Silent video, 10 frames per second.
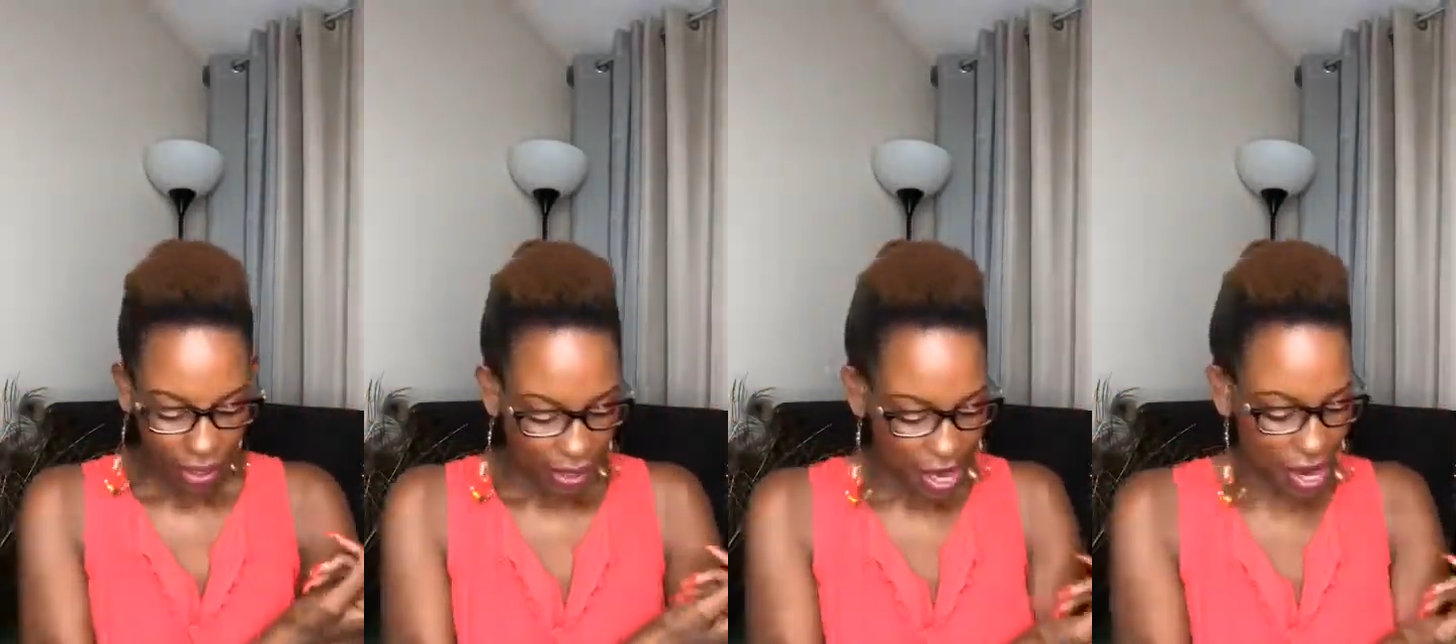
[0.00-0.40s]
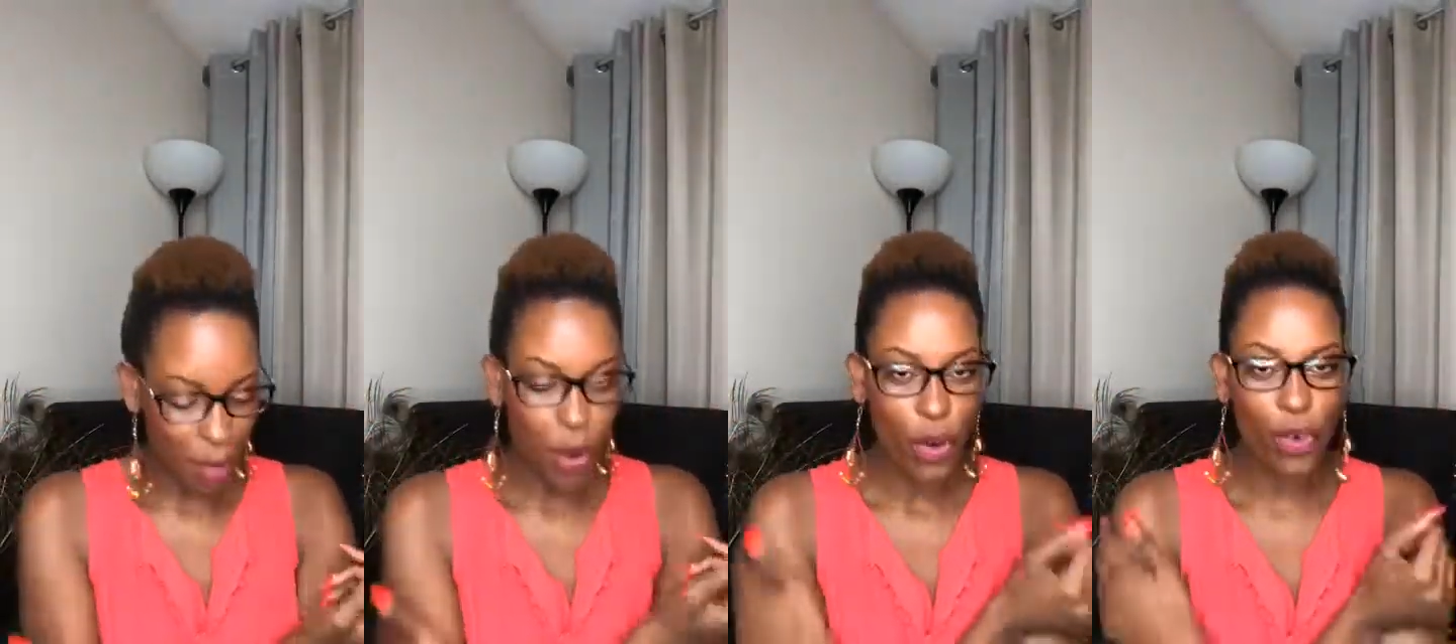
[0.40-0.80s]
And
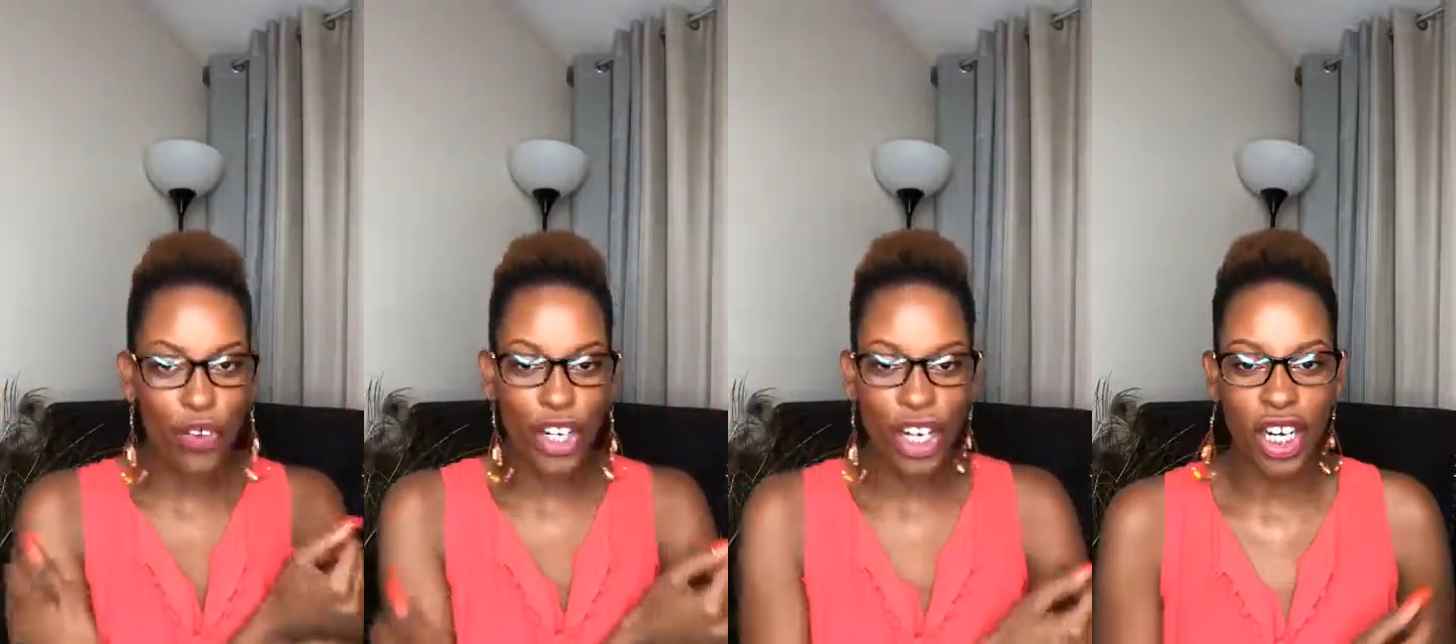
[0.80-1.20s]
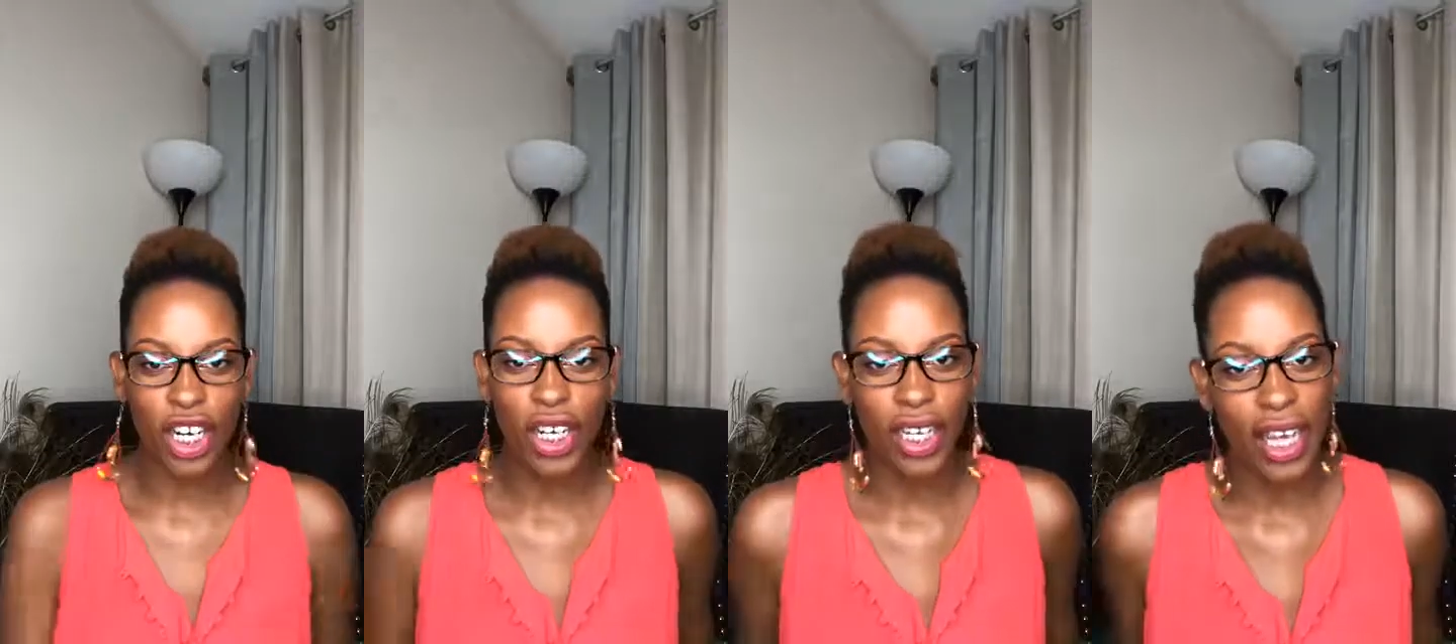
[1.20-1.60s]
I'm
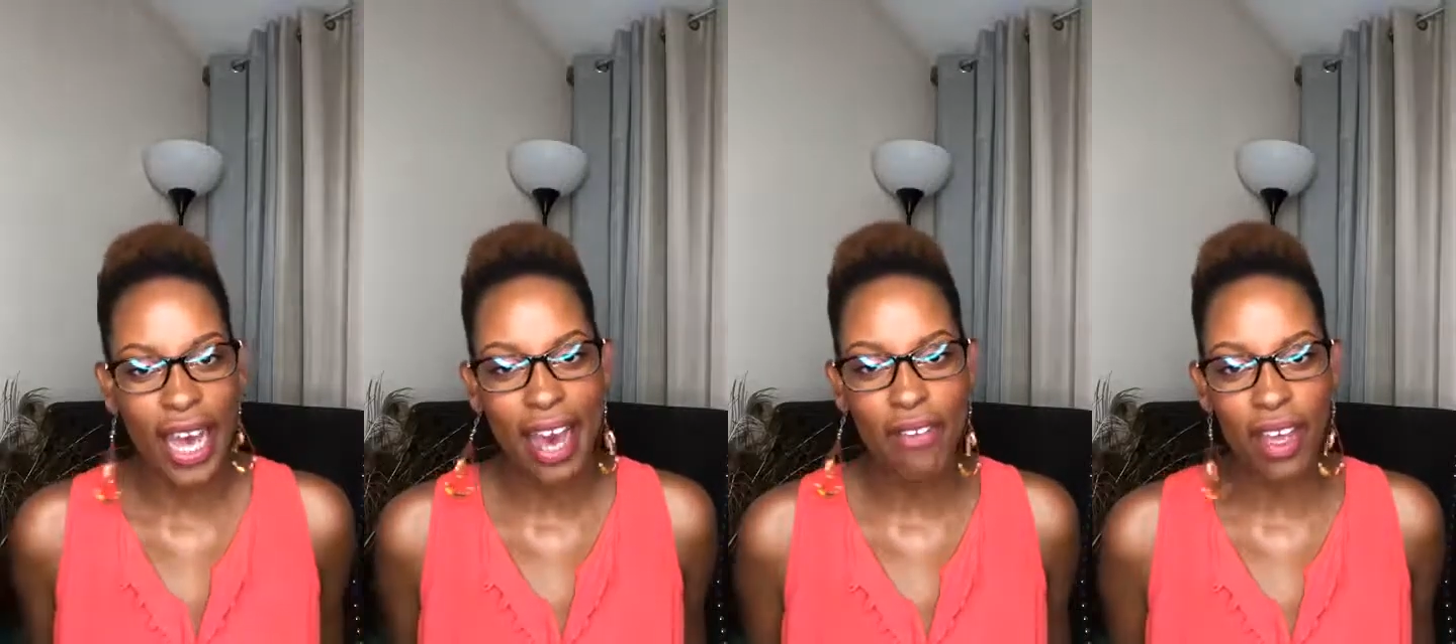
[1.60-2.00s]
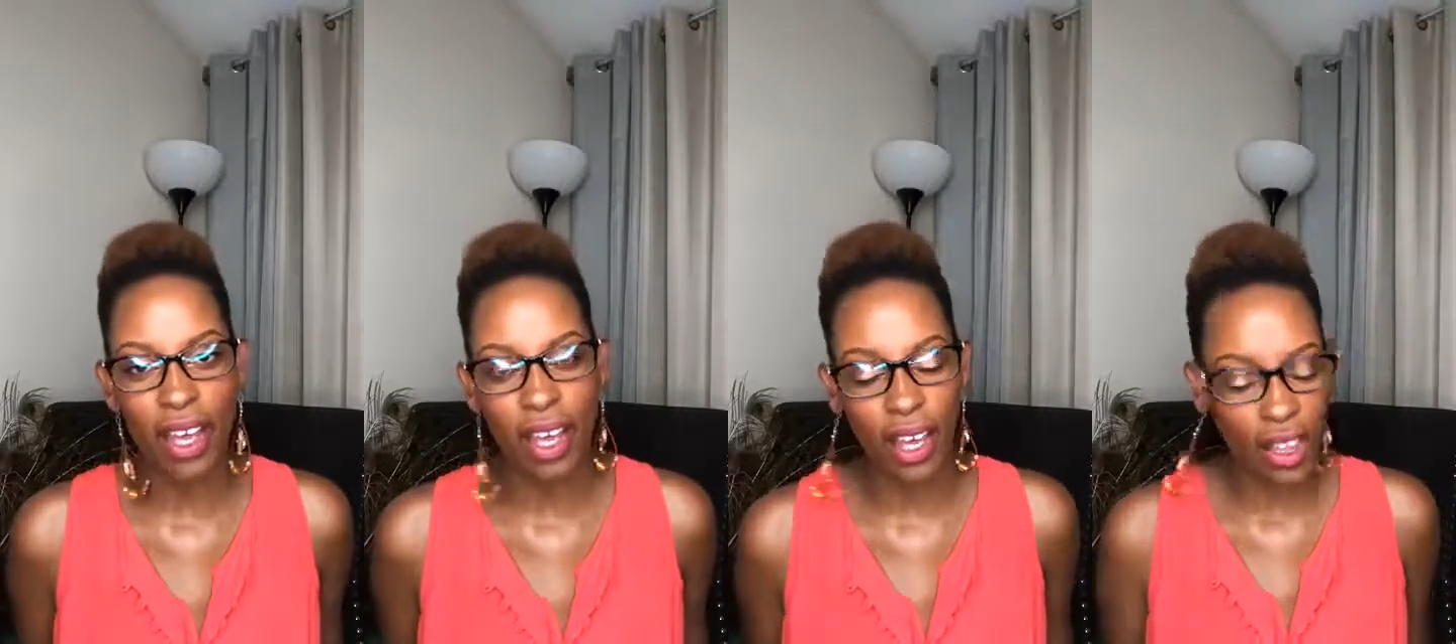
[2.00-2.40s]
over
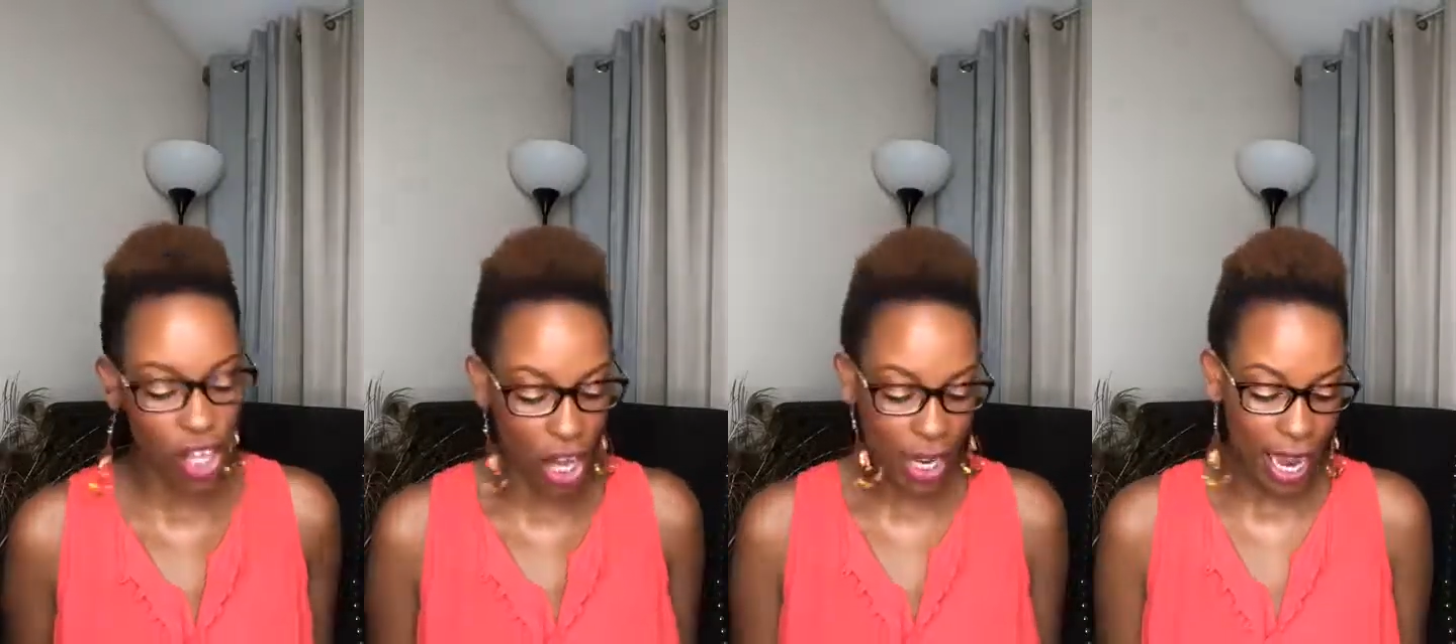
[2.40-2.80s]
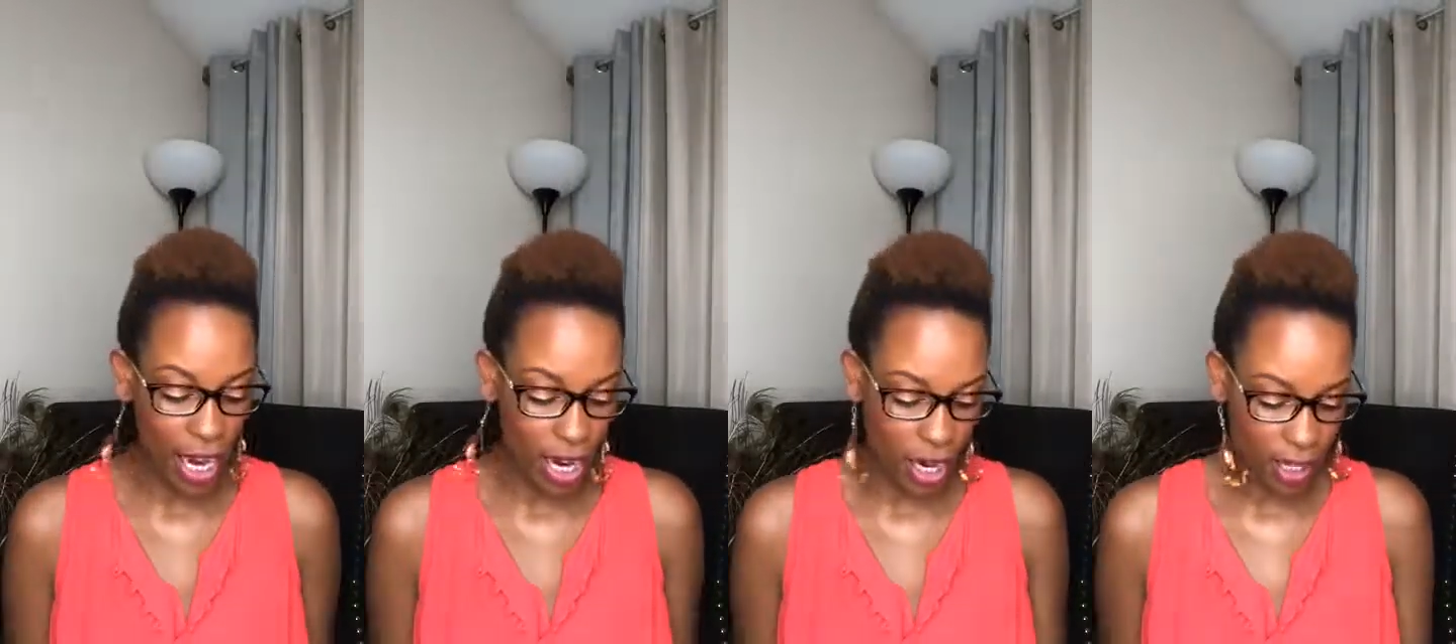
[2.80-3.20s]
having a long
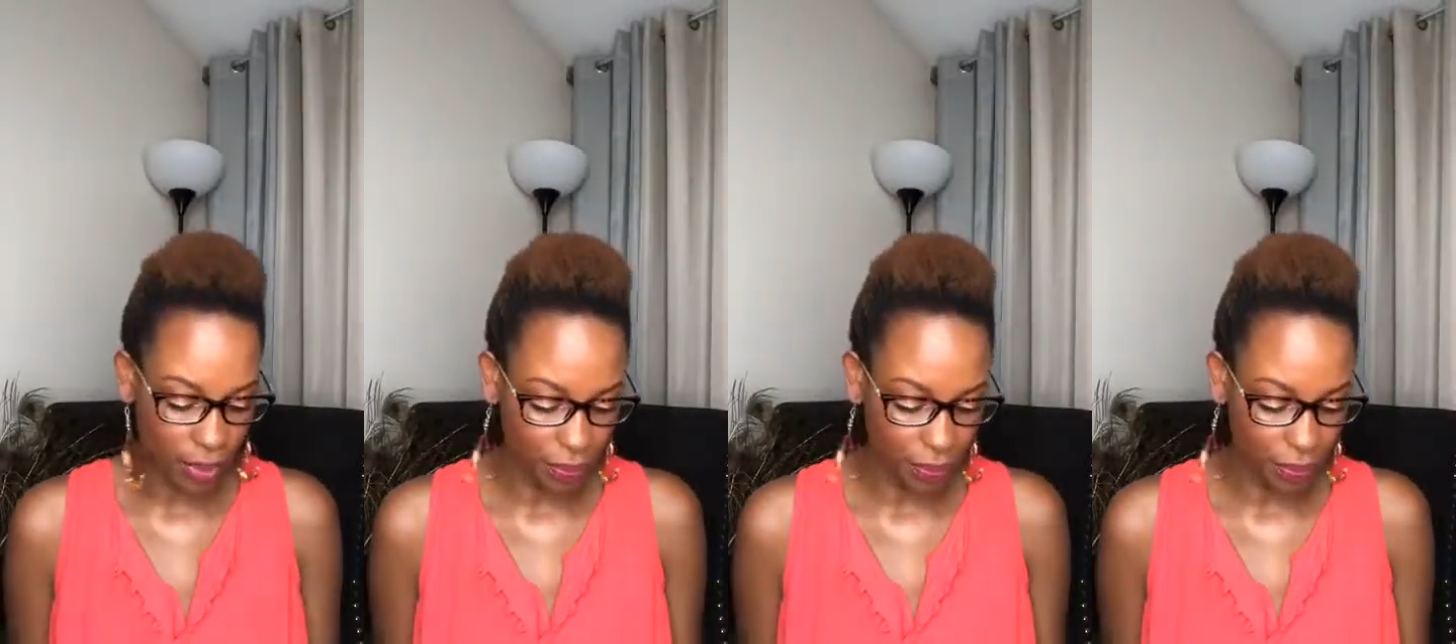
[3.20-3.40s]
hair.